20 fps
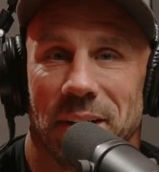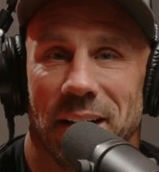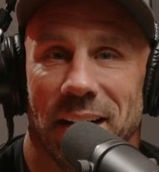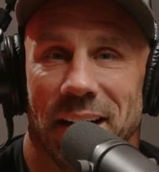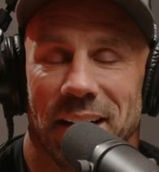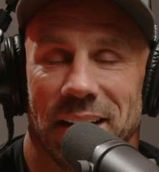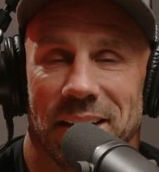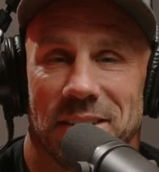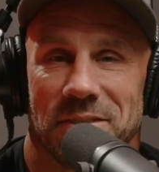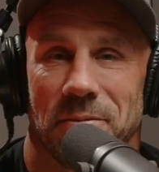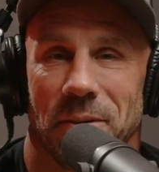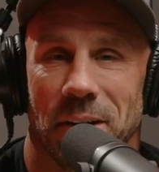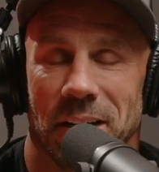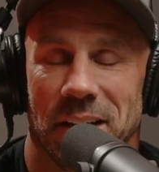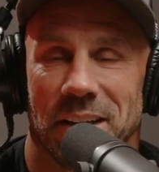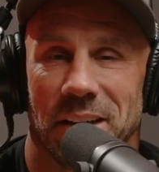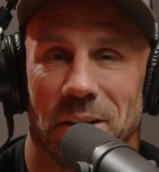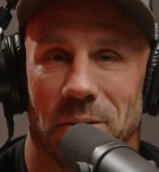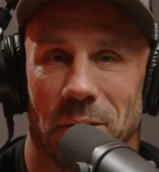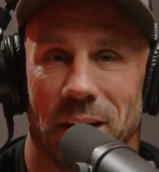It's
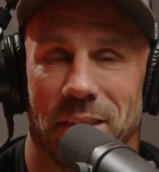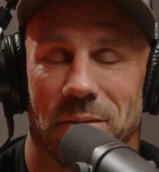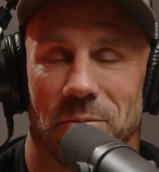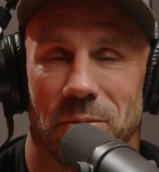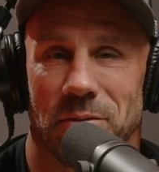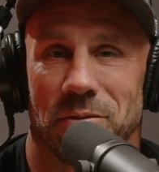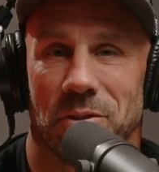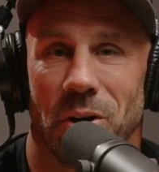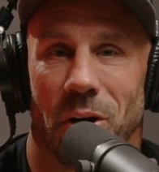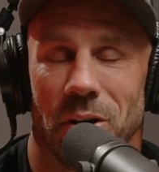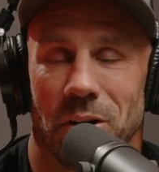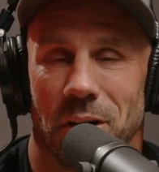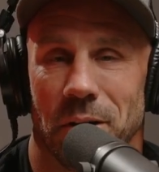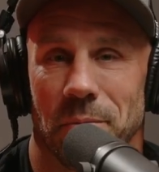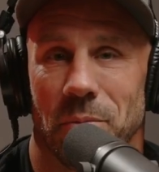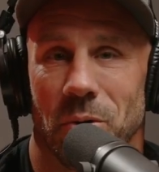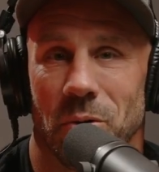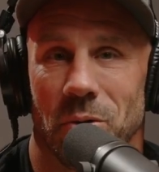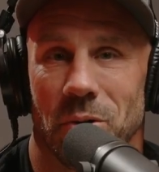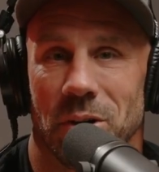funny that we've caught
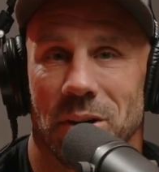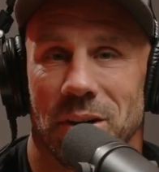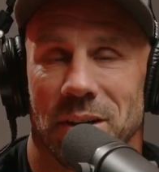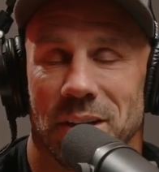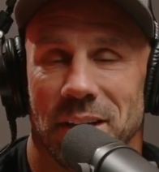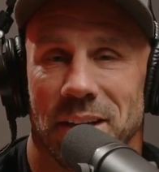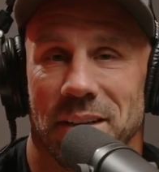up more